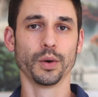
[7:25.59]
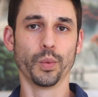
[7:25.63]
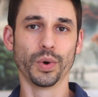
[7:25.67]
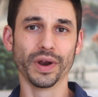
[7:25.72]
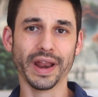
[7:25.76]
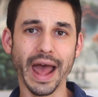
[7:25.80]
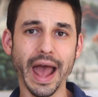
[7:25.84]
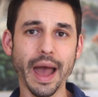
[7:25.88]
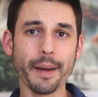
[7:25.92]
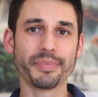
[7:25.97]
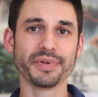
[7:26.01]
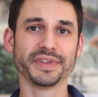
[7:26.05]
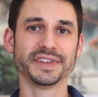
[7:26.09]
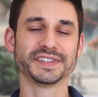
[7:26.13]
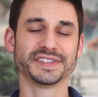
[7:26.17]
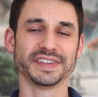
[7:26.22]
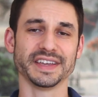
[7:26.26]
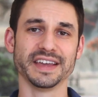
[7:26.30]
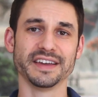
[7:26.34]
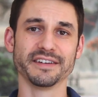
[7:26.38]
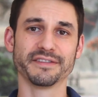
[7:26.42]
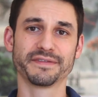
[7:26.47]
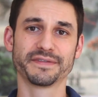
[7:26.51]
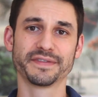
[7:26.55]
What happens
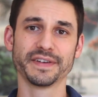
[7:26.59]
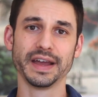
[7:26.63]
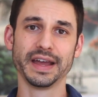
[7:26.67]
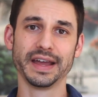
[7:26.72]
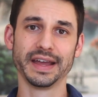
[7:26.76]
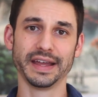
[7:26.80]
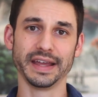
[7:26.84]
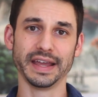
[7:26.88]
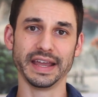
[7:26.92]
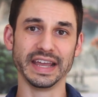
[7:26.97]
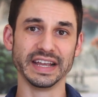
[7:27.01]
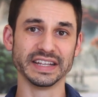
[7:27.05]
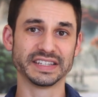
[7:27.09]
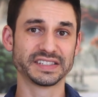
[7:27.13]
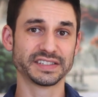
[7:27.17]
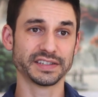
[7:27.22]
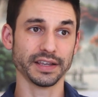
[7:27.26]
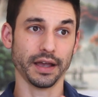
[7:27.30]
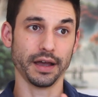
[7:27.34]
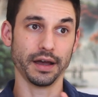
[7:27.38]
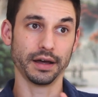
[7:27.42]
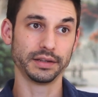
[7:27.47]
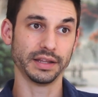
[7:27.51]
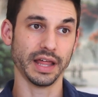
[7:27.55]
if
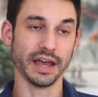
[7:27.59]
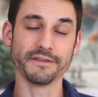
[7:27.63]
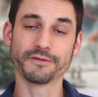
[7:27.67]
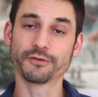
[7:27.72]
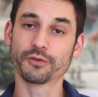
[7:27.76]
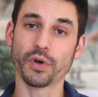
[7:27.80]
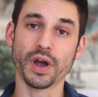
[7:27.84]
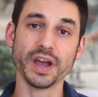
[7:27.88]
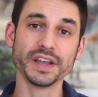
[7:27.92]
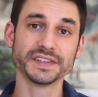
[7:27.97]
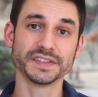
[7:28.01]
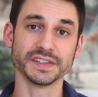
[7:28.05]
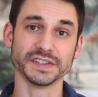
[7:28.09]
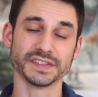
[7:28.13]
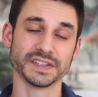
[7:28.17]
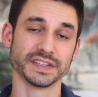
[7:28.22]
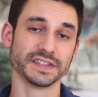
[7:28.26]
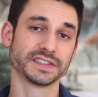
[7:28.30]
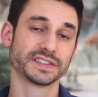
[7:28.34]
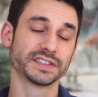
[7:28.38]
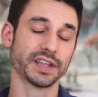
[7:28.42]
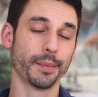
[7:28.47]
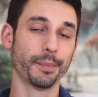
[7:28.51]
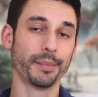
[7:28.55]
it's a life crisis
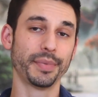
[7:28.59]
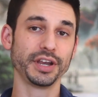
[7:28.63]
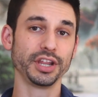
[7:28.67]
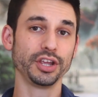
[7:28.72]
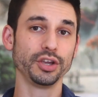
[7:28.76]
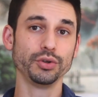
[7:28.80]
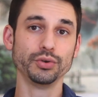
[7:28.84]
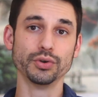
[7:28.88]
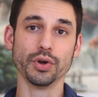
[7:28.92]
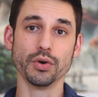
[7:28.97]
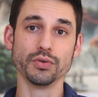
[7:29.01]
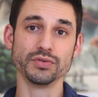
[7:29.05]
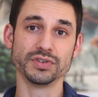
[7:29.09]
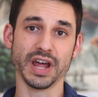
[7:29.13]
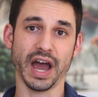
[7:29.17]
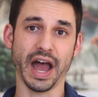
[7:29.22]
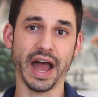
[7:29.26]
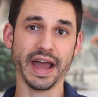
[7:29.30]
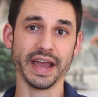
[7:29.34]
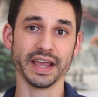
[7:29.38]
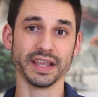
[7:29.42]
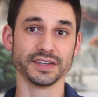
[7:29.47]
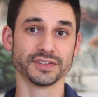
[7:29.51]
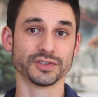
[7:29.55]
and somebody you know
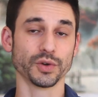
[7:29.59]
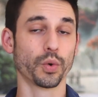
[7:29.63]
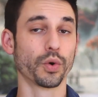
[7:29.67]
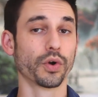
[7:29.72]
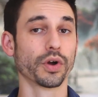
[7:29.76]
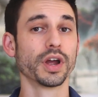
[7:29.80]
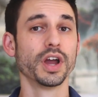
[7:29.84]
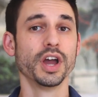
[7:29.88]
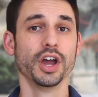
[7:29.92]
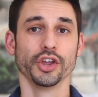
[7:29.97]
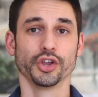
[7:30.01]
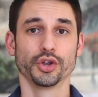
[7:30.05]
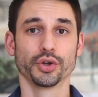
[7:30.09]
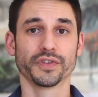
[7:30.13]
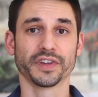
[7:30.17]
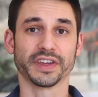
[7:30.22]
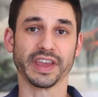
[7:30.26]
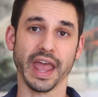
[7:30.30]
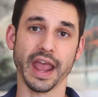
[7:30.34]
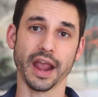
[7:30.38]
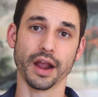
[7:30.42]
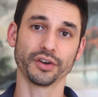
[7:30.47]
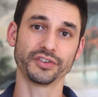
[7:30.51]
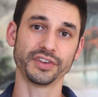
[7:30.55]
dies, or you're the
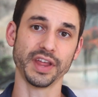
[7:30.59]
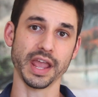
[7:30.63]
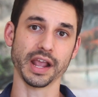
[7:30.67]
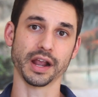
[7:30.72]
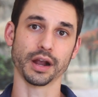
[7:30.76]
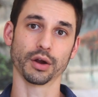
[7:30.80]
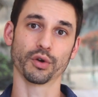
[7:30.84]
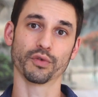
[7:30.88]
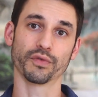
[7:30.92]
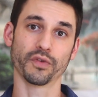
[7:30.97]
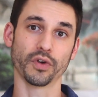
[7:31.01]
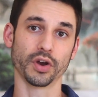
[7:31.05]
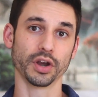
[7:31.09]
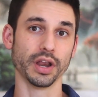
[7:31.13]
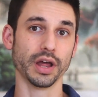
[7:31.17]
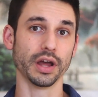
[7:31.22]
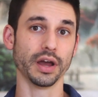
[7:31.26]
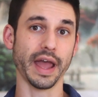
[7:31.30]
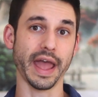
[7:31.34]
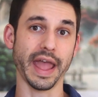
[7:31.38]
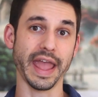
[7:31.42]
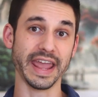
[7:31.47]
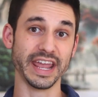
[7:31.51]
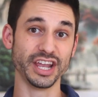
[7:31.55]
caretaker for an
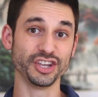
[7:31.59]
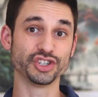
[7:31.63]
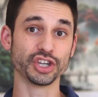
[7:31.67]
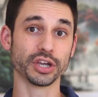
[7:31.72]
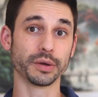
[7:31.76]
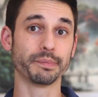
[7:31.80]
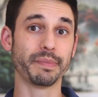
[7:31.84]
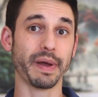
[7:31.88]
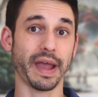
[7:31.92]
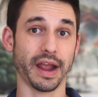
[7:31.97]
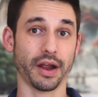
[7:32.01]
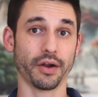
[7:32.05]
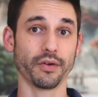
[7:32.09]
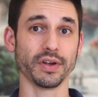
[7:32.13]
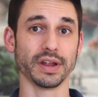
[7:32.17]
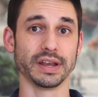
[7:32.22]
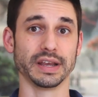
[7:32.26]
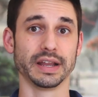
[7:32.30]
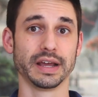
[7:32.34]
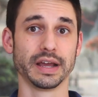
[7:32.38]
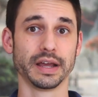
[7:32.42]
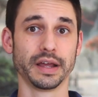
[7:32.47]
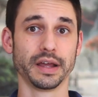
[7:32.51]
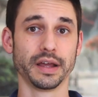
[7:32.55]
aging
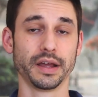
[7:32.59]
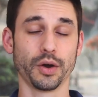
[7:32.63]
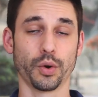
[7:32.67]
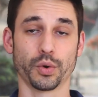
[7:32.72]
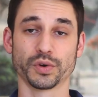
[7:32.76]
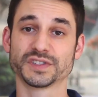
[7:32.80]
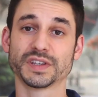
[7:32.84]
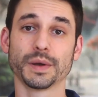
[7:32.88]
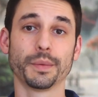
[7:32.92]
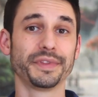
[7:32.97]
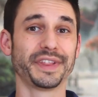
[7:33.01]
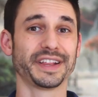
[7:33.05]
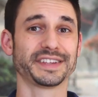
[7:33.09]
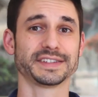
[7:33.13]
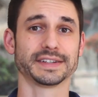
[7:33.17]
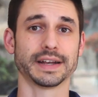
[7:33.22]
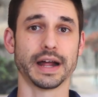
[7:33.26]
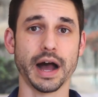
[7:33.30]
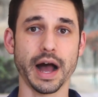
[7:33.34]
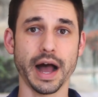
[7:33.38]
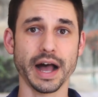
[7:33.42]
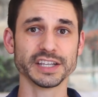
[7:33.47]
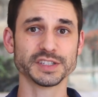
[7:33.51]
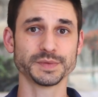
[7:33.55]
parent, or someone that's
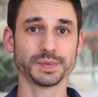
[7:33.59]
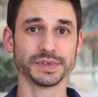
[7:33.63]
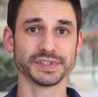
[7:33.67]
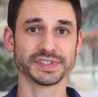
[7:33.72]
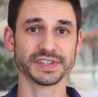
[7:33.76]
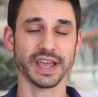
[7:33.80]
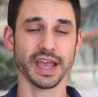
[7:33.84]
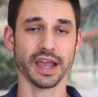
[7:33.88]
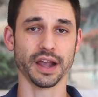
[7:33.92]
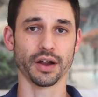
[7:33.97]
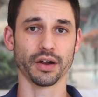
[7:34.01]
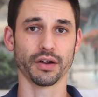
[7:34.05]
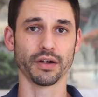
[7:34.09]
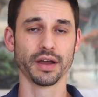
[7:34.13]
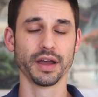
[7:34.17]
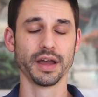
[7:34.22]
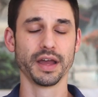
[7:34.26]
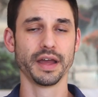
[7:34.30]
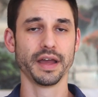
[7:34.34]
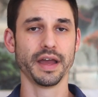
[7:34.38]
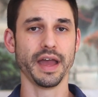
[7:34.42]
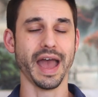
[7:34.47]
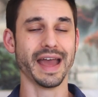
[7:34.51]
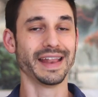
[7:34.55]
in hospice care,
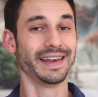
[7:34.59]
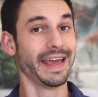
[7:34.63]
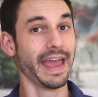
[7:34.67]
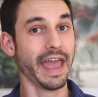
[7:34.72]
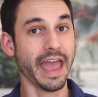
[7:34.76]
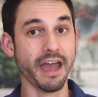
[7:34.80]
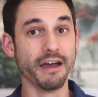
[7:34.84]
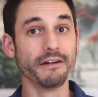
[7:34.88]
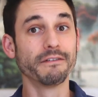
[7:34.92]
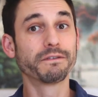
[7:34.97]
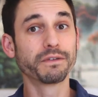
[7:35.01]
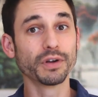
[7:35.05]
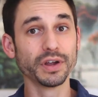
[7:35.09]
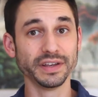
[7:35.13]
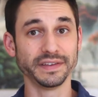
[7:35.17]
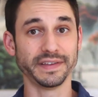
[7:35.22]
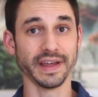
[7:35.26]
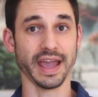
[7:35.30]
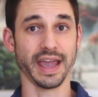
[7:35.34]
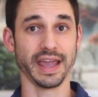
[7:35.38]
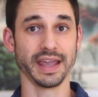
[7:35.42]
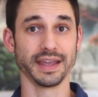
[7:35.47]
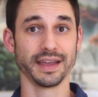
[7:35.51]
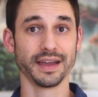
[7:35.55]
and every
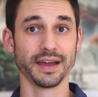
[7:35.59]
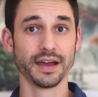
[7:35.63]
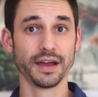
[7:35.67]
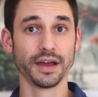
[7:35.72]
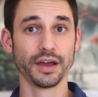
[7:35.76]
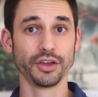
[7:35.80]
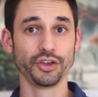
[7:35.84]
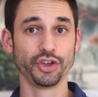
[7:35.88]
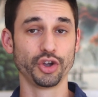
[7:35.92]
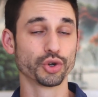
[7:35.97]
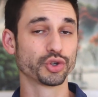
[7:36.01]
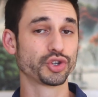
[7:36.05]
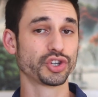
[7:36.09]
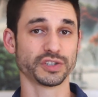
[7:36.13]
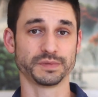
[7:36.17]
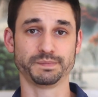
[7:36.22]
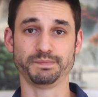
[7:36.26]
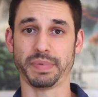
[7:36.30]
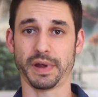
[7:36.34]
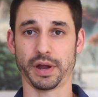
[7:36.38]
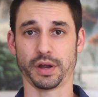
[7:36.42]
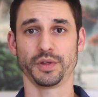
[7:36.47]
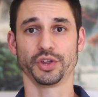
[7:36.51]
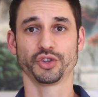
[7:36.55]
day you're
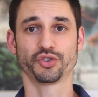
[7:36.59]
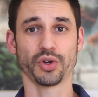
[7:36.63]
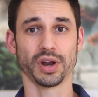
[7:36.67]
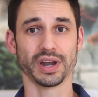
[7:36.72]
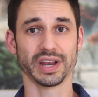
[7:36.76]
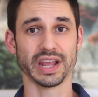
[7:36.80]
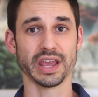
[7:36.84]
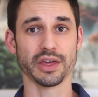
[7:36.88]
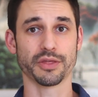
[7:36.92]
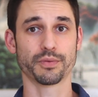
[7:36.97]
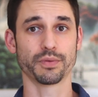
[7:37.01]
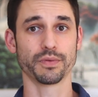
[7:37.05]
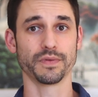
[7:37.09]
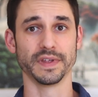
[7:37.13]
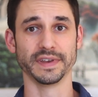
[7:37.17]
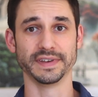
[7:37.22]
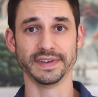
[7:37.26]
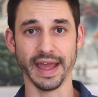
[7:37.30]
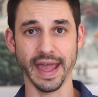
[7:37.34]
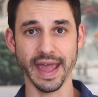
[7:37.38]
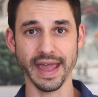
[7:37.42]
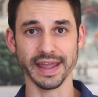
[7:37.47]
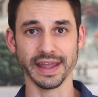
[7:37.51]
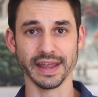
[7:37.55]
just barely trying to get through the
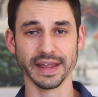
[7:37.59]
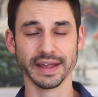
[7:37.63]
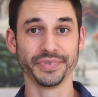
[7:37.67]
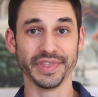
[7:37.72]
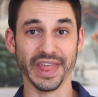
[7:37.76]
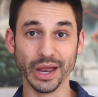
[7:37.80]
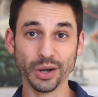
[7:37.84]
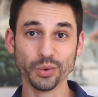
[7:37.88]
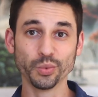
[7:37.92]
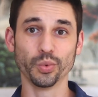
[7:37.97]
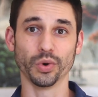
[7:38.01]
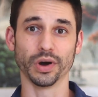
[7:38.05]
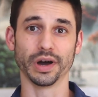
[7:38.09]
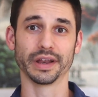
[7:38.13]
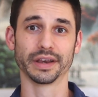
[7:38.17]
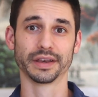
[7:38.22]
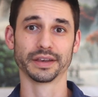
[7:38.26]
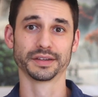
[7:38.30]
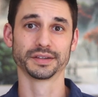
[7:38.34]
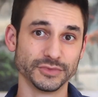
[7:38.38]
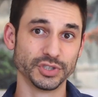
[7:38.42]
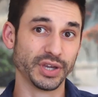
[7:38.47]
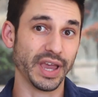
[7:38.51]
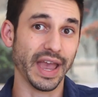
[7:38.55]
day? Then
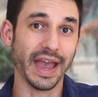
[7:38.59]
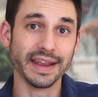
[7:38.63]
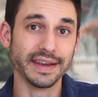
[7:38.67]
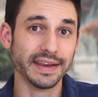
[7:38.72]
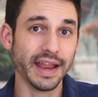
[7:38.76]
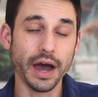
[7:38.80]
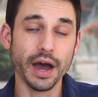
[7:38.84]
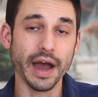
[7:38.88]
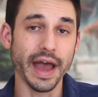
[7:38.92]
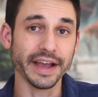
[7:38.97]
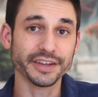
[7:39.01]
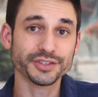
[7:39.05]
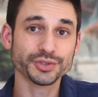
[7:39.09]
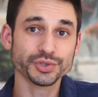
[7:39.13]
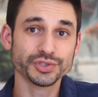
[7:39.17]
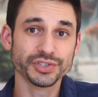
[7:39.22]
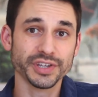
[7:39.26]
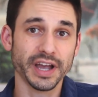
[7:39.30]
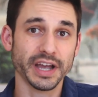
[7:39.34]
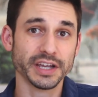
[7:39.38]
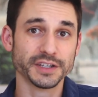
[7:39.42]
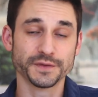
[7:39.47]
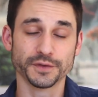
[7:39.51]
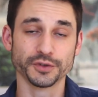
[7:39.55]
what? You can't not
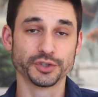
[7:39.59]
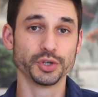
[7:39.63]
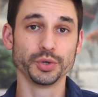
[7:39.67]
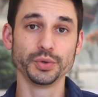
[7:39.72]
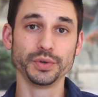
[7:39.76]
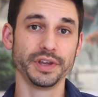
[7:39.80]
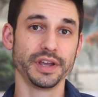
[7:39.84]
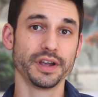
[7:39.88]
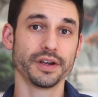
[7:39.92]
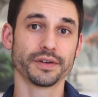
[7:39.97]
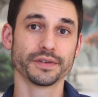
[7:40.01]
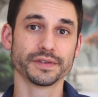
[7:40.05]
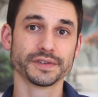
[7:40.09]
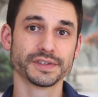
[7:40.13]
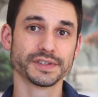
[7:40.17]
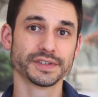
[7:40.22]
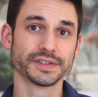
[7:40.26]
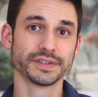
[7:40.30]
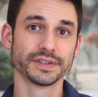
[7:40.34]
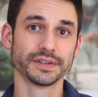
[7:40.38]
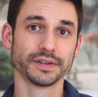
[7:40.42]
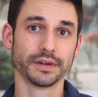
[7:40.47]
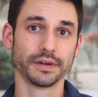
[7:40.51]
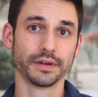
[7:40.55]
exercise for two
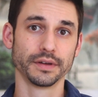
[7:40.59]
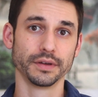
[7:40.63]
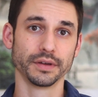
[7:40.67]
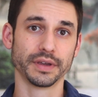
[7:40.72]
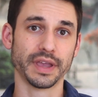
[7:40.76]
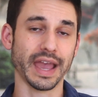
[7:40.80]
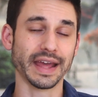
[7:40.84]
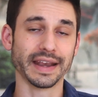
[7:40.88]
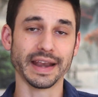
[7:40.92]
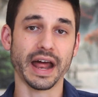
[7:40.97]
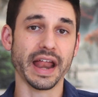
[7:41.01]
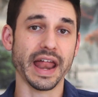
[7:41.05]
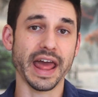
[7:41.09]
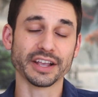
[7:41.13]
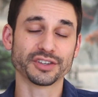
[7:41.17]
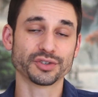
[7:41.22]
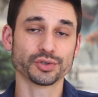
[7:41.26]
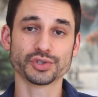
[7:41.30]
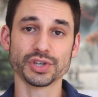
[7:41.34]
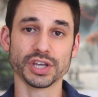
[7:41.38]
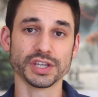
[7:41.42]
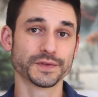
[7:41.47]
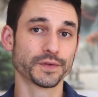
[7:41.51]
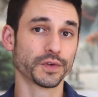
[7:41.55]
years. You can't not
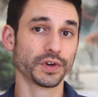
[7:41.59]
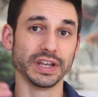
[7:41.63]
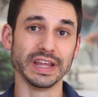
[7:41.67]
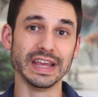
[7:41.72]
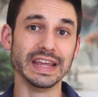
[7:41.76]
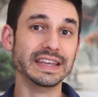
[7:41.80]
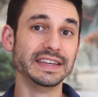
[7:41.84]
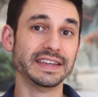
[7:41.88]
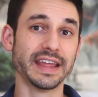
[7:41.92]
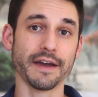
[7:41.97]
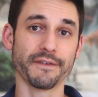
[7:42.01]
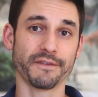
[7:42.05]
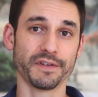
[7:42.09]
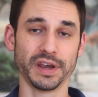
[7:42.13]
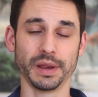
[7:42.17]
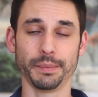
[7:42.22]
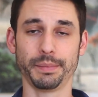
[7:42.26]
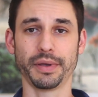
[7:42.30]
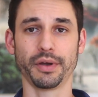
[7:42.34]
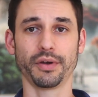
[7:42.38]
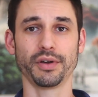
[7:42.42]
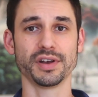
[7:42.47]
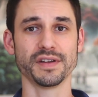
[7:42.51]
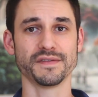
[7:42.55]
exercise for an
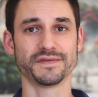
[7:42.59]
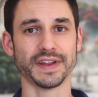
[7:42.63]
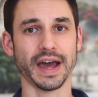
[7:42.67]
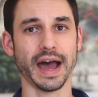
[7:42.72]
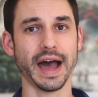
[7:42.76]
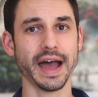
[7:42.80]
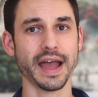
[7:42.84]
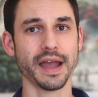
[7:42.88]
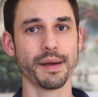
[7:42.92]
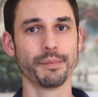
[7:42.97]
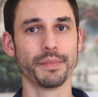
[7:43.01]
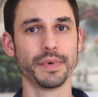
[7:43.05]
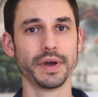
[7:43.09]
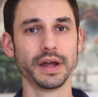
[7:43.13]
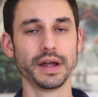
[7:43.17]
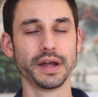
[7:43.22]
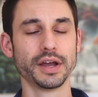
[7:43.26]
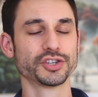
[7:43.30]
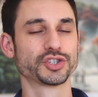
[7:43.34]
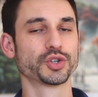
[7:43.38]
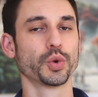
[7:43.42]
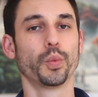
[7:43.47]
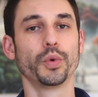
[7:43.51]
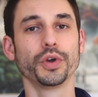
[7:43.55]
indefinite period of time.
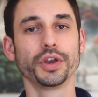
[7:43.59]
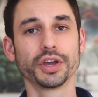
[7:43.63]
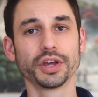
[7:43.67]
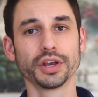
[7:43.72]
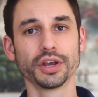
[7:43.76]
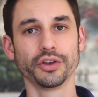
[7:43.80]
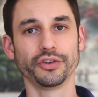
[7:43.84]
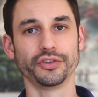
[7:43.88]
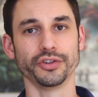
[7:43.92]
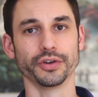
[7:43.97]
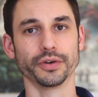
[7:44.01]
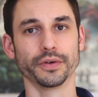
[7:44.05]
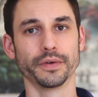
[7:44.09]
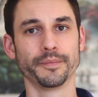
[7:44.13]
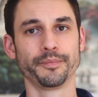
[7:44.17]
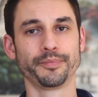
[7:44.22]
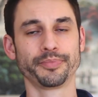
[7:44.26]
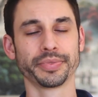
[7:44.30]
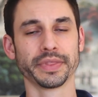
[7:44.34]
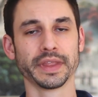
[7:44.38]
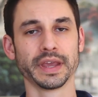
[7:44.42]
So, what are you going to do?